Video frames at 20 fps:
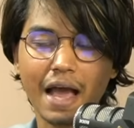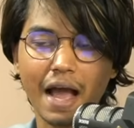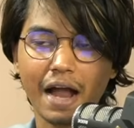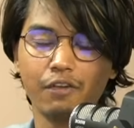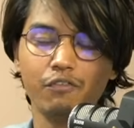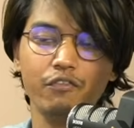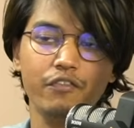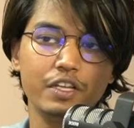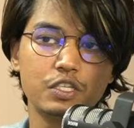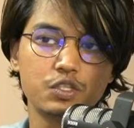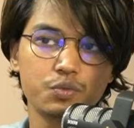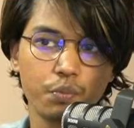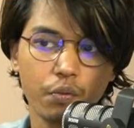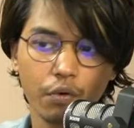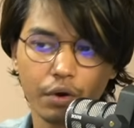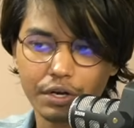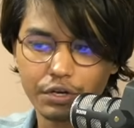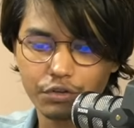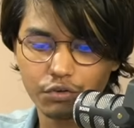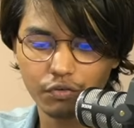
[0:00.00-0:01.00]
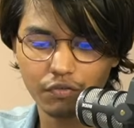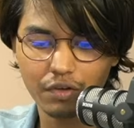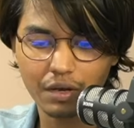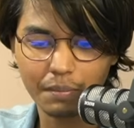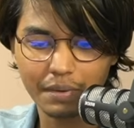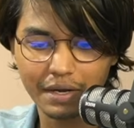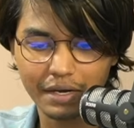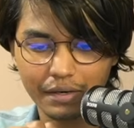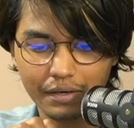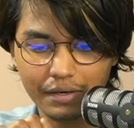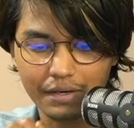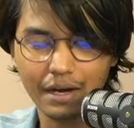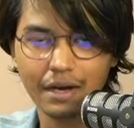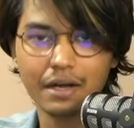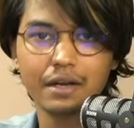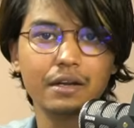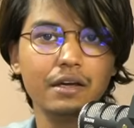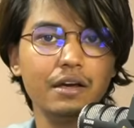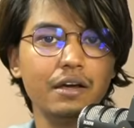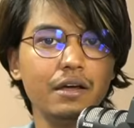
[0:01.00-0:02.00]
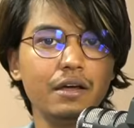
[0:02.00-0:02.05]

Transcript: at which point you will be done